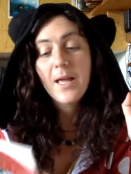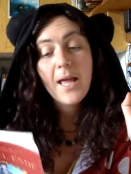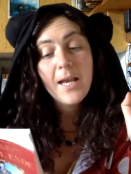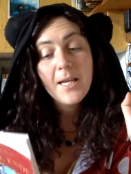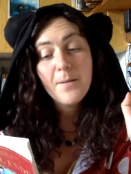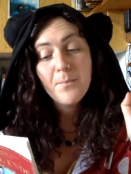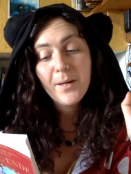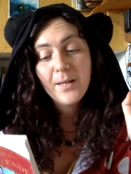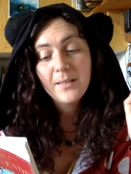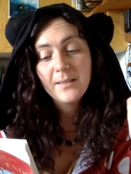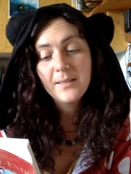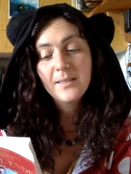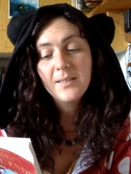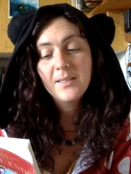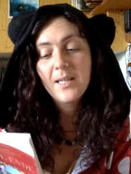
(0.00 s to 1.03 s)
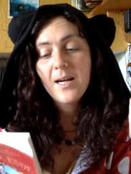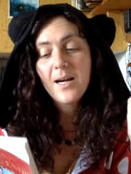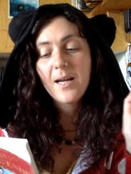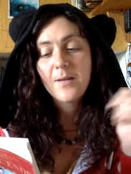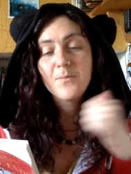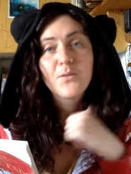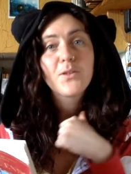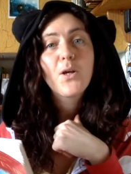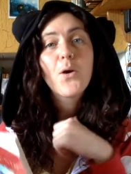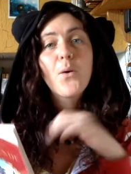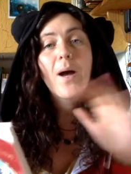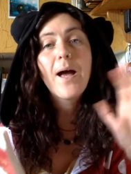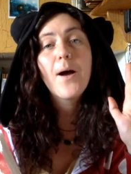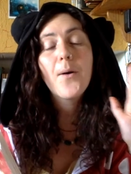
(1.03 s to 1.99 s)
any person's time,
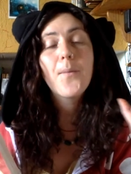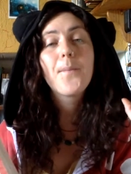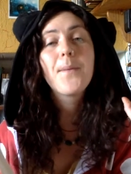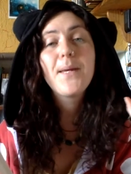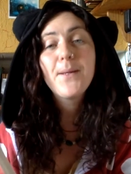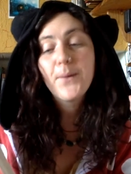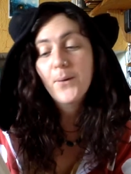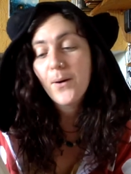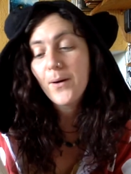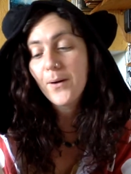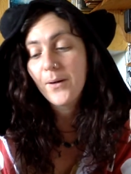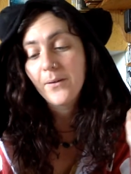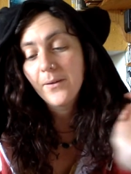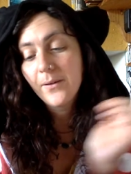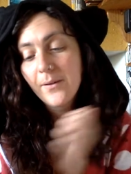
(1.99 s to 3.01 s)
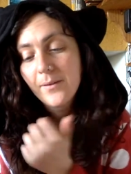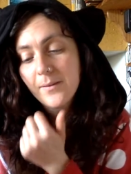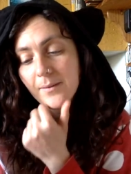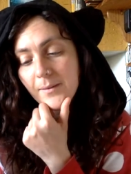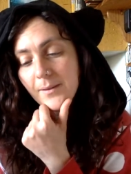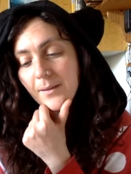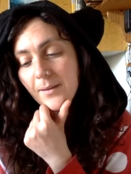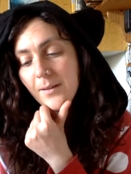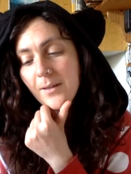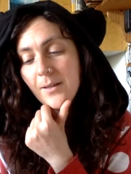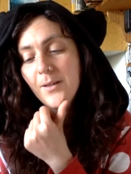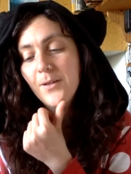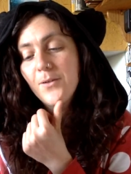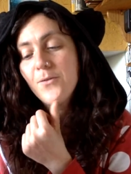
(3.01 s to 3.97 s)
so help me God.
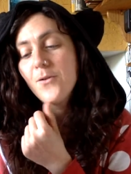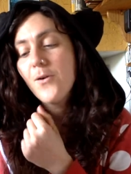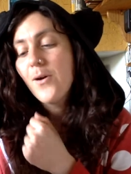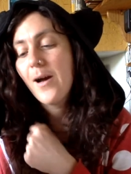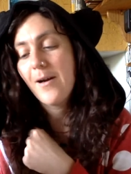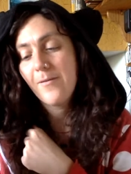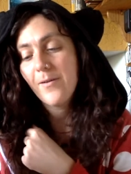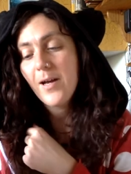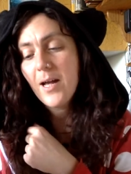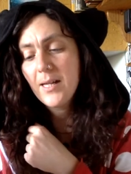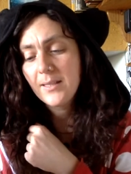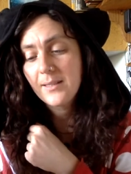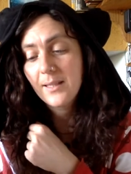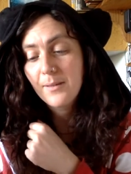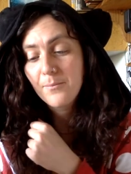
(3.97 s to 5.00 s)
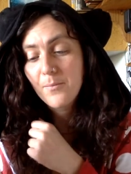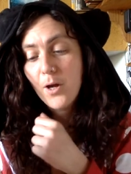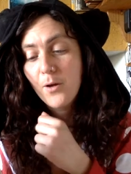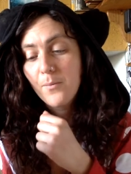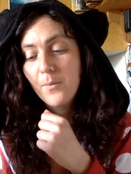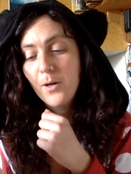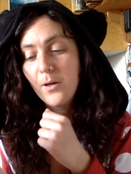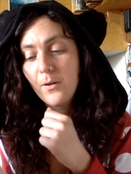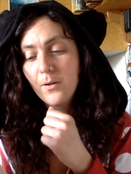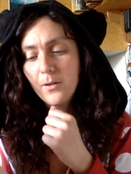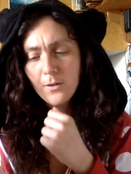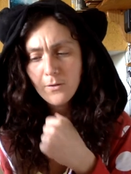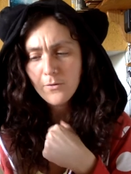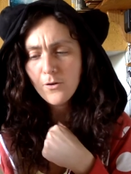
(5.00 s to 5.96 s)
Nor have I, said Momo.
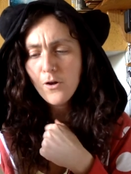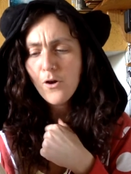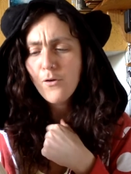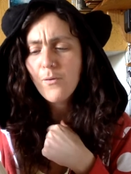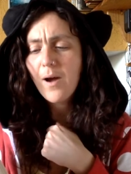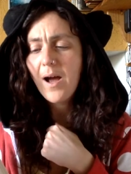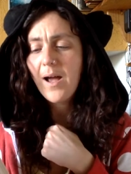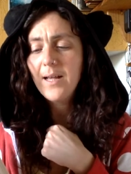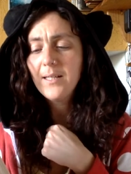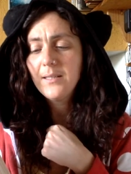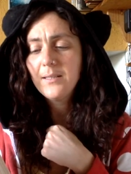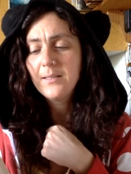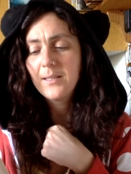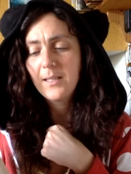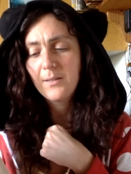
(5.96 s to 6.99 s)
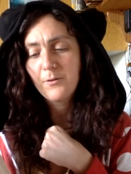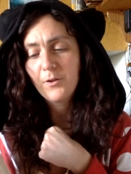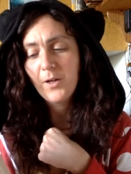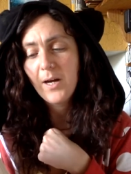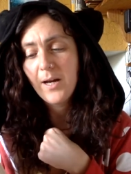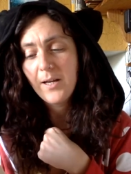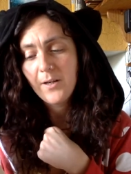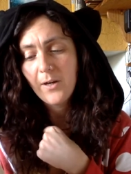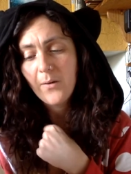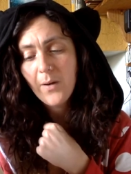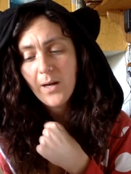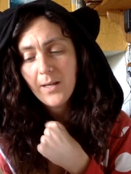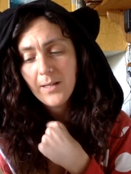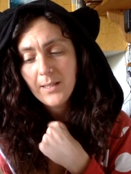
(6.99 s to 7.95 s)
Nor I, said Guido
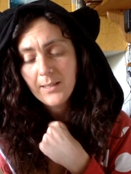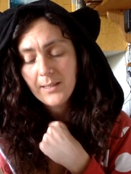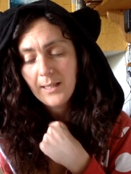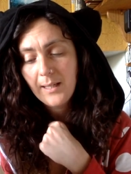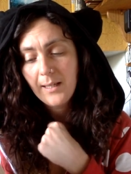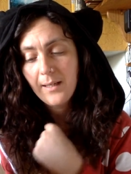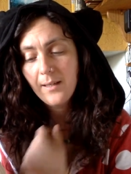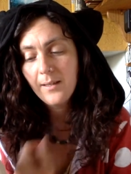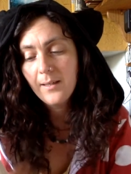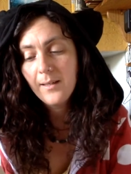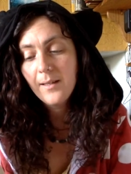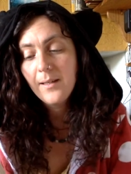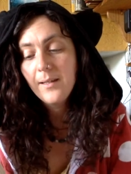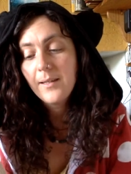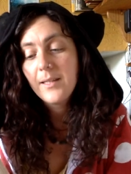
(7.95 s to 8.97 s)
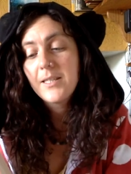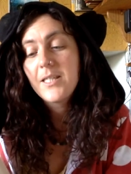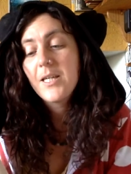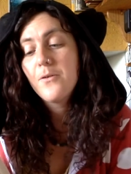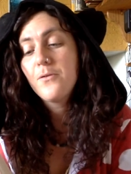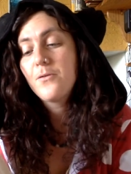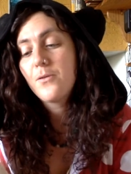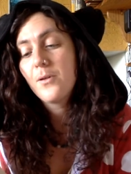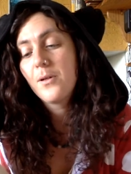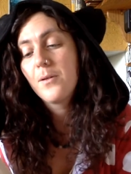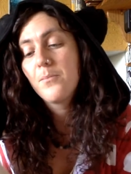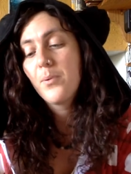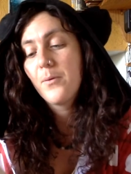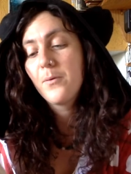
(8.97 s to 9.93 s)
earnestly. The
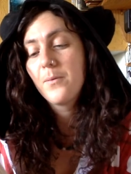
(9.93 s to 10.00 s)
children